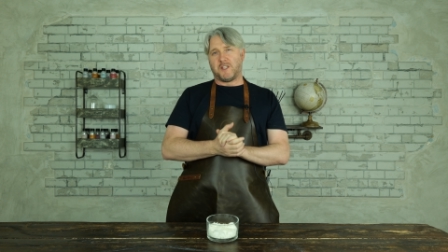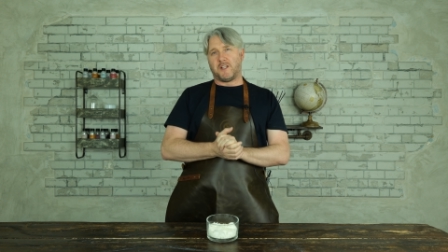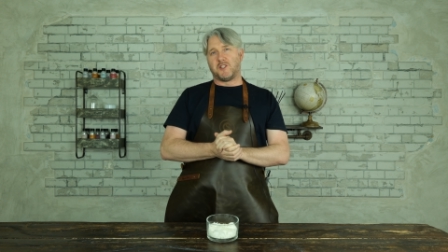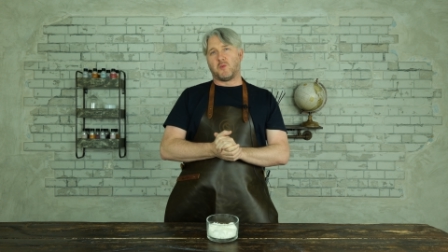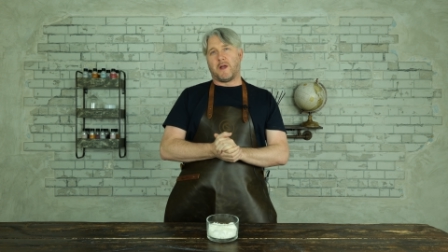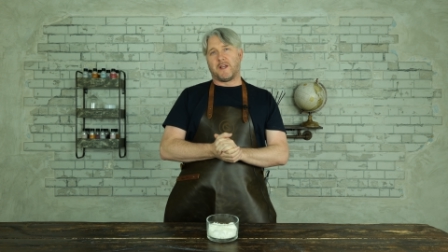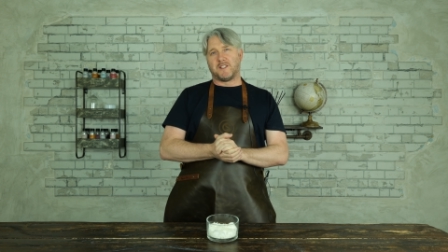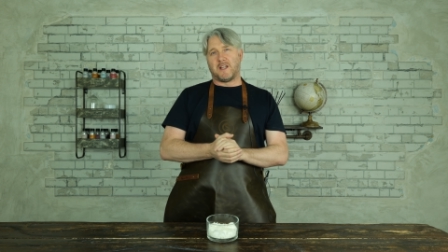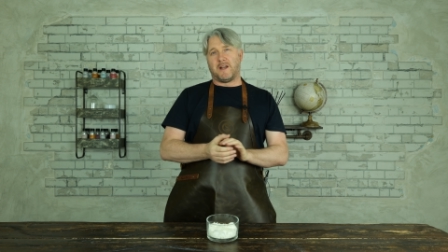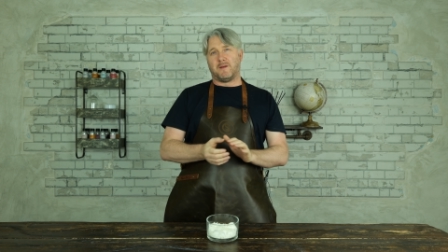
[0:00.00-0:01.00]
series wicks,
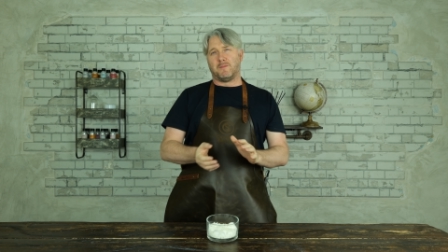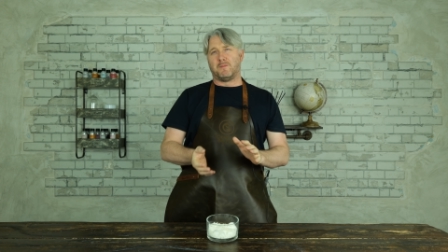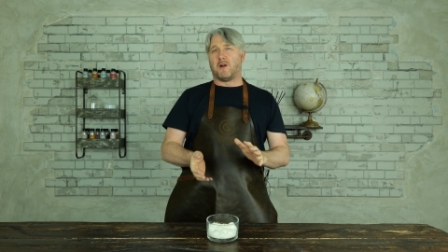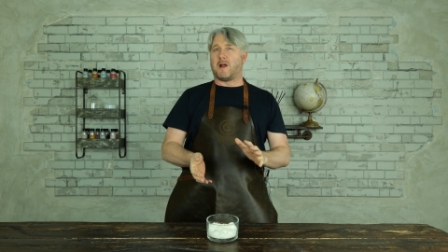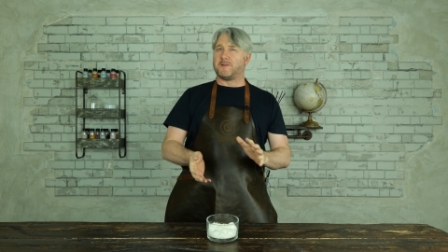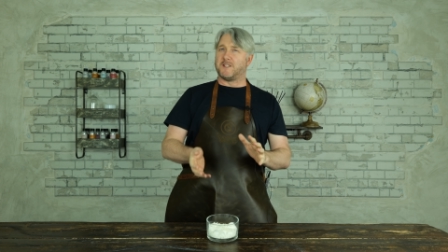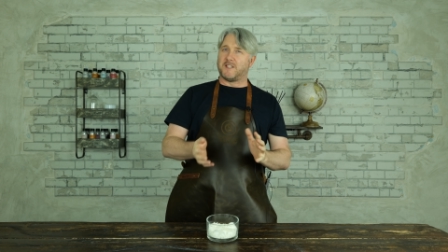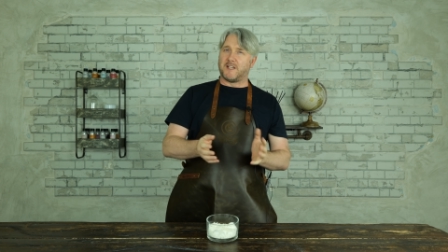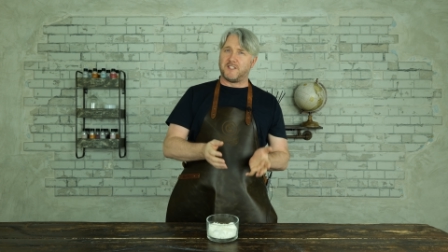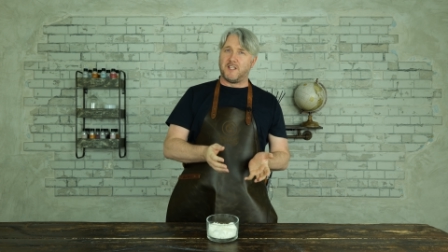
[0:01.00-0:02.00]
then perhaps a
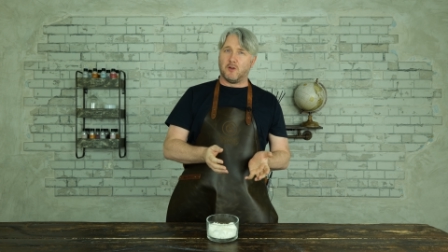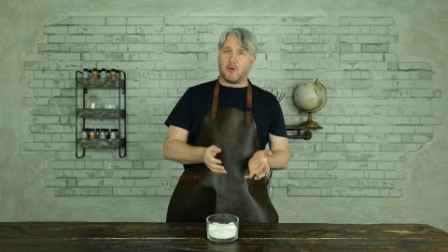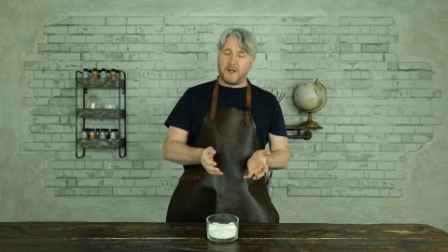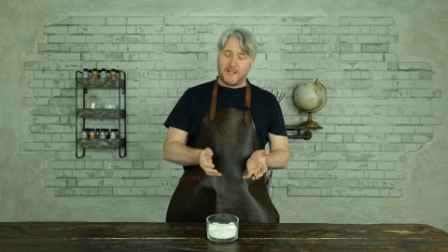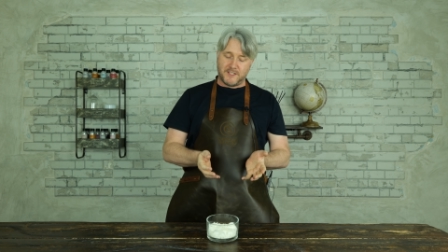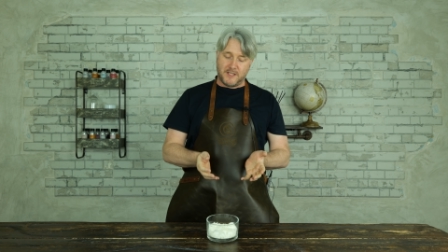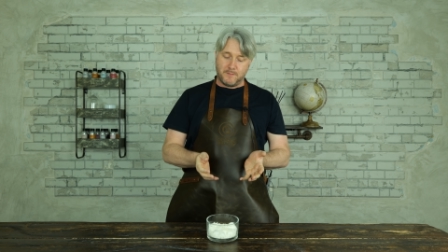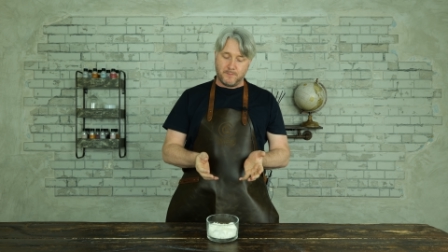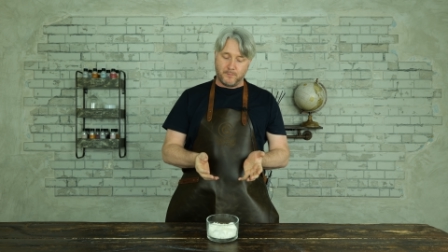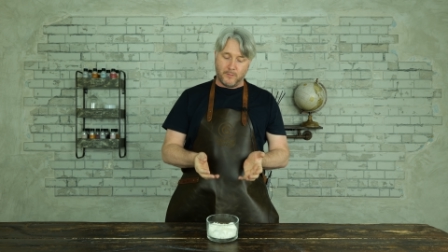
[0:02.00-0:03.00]
16 or an 18.
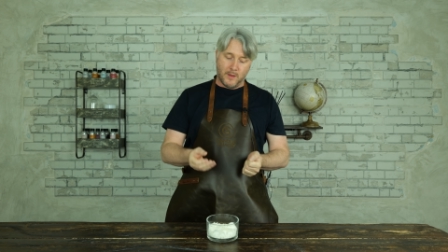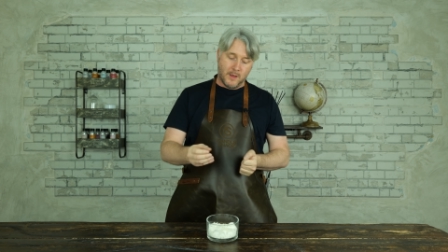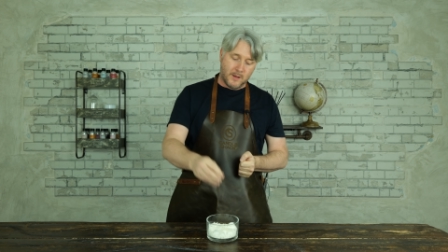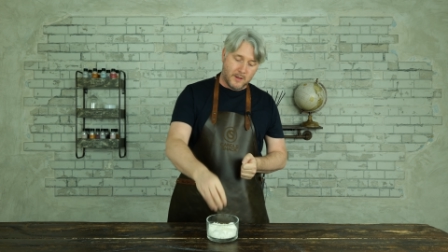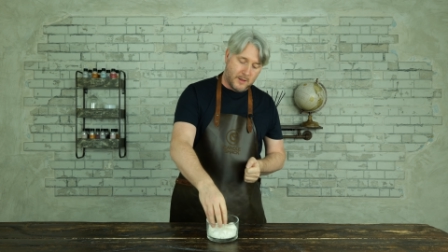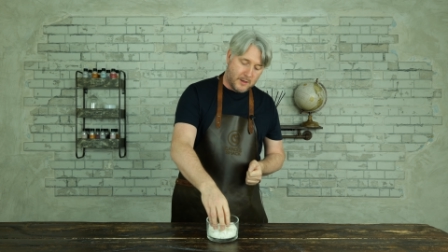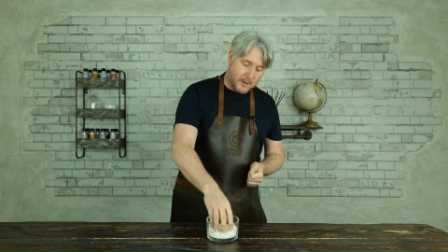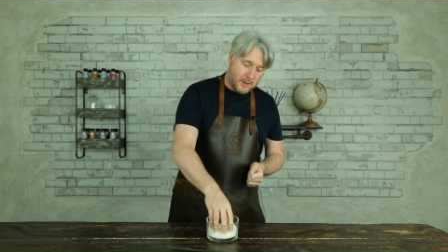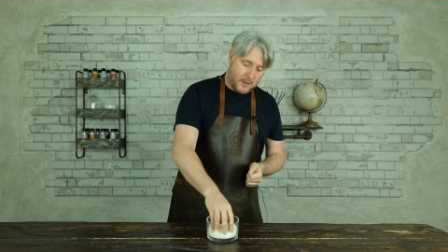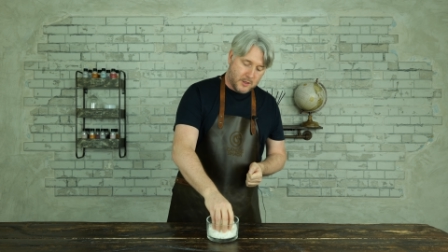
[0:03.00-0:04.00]

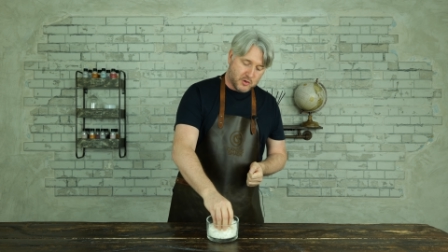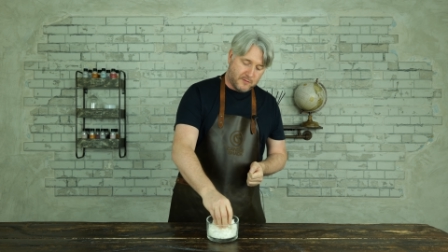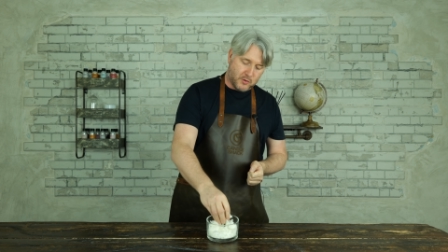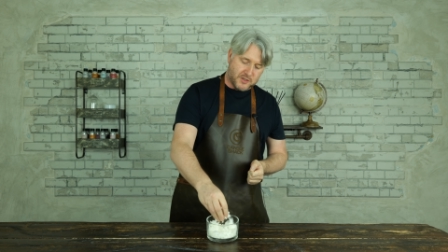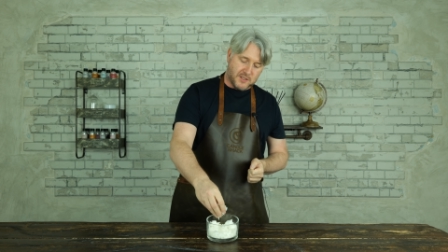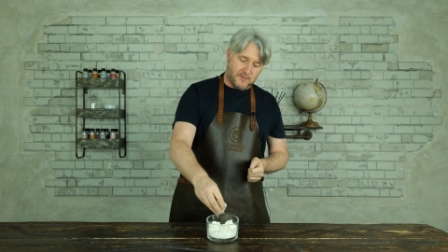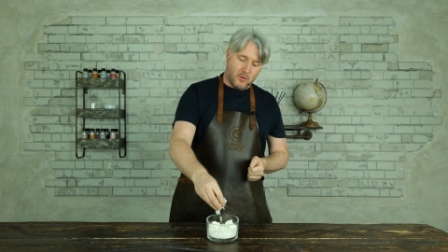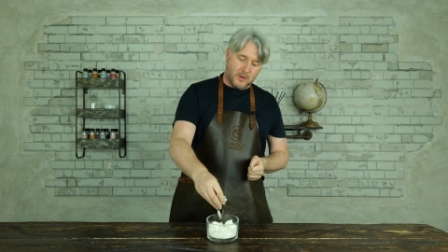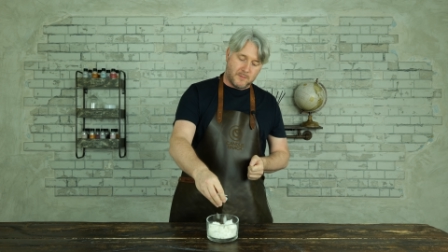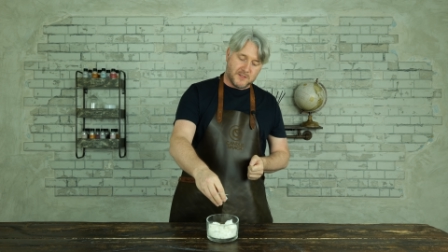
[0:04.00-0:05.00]
So 464
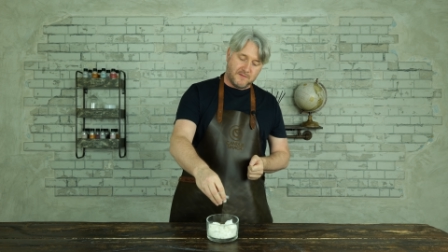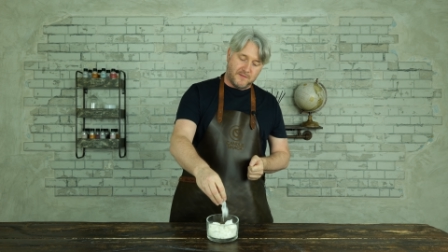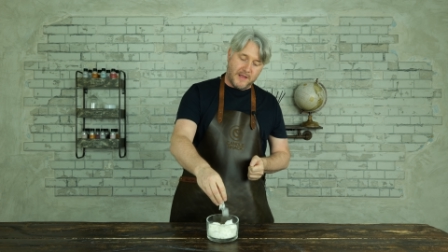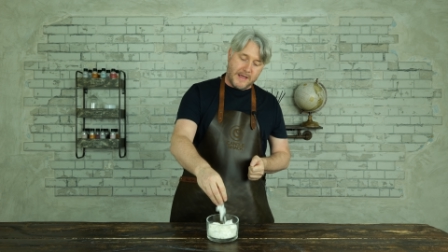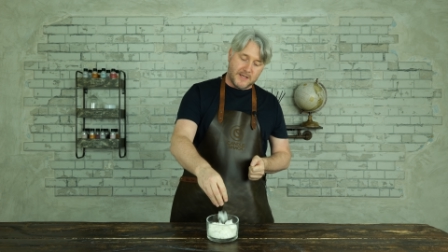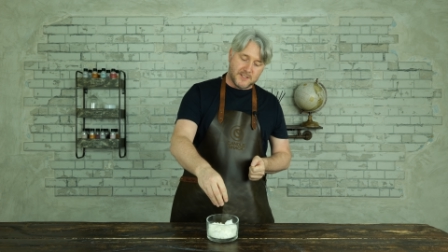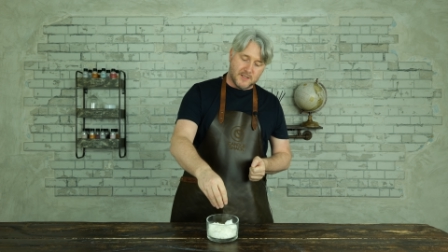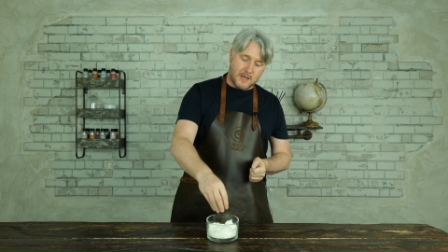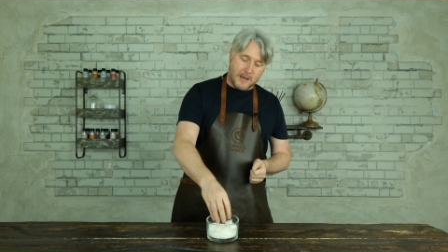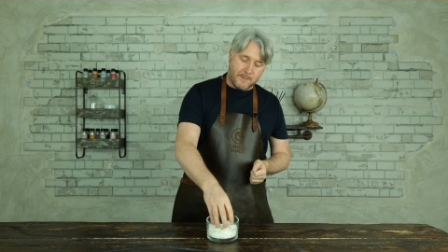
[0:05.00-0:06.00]
comes in flakes,
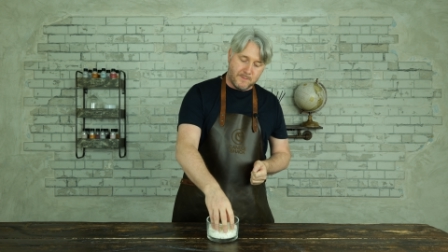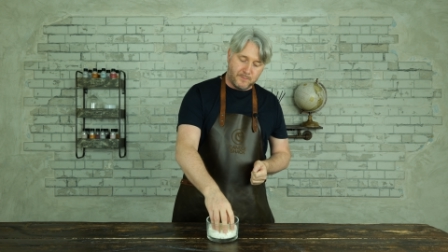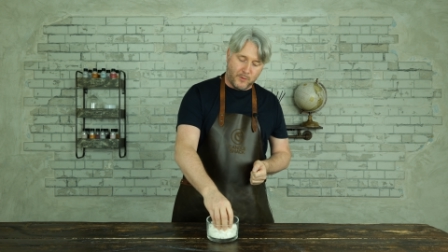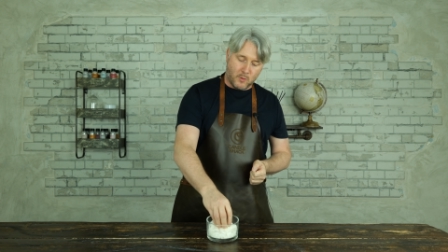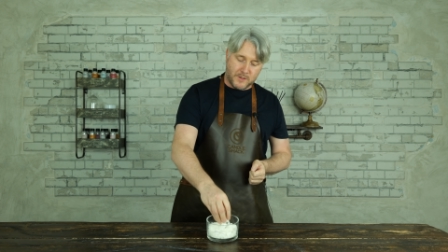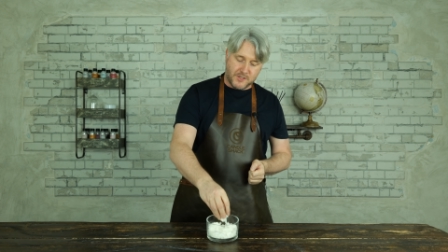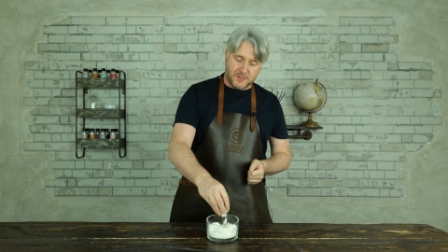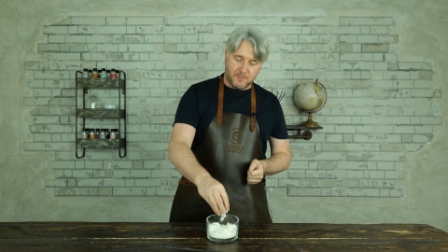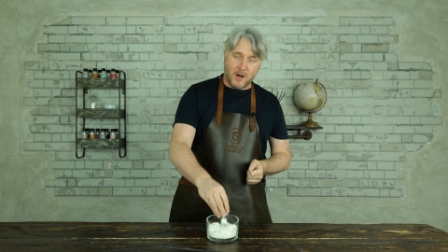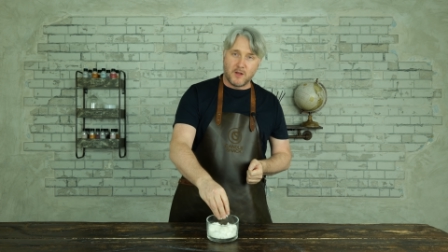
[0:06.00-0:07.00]
which
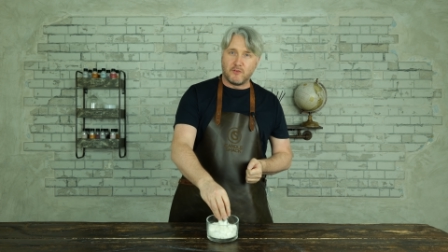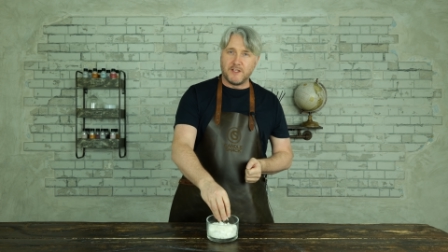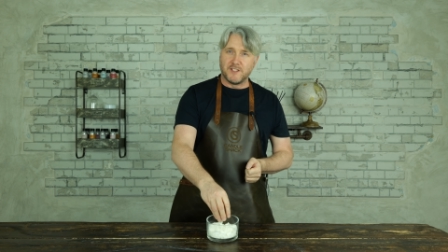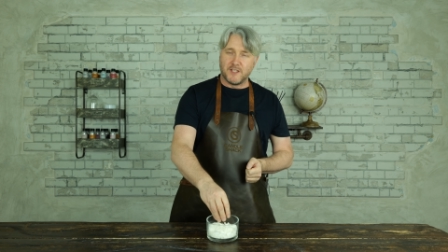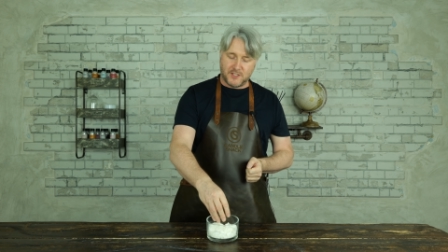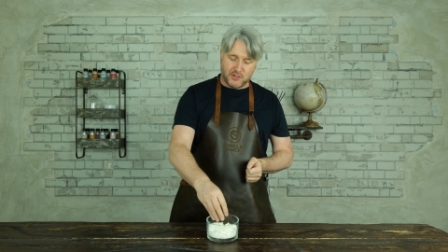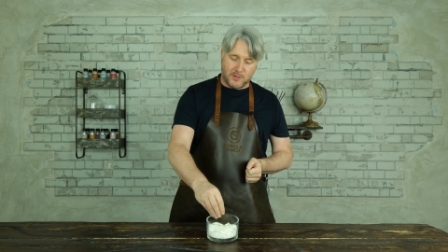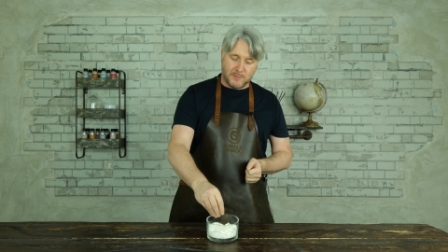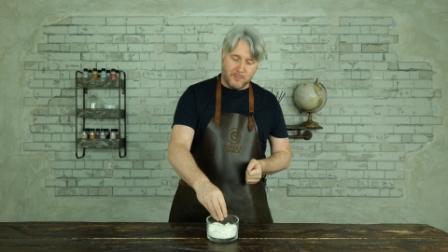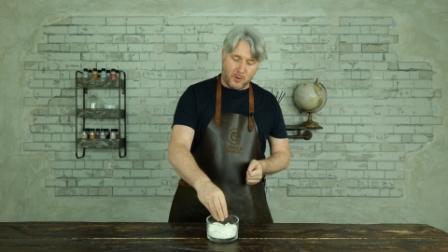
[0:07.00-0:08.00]
is part of the reason it's
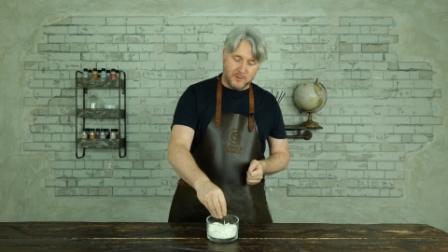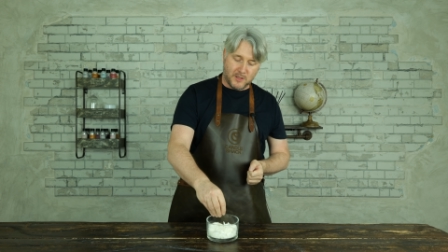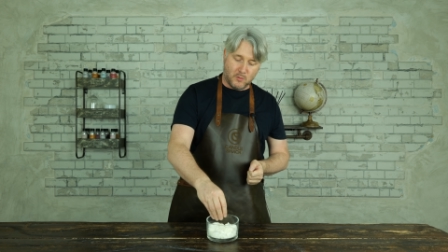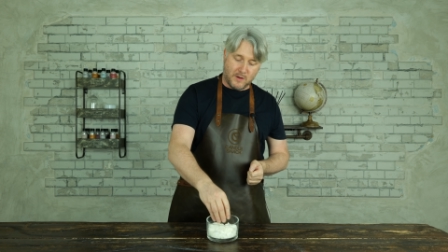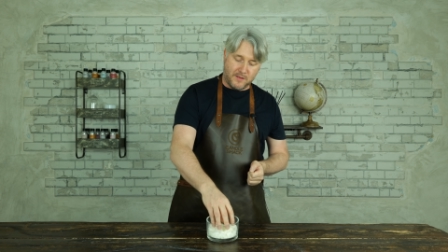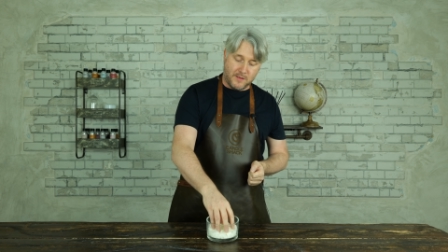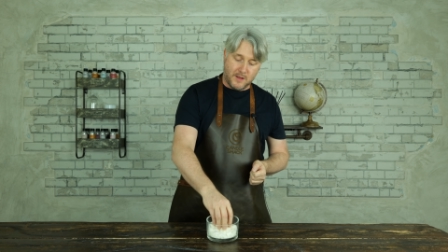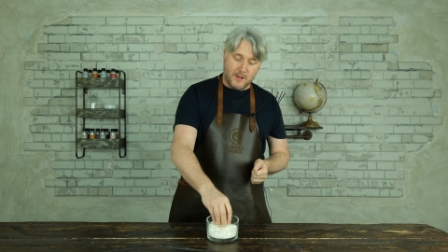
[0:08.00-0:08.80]
extremely popular with,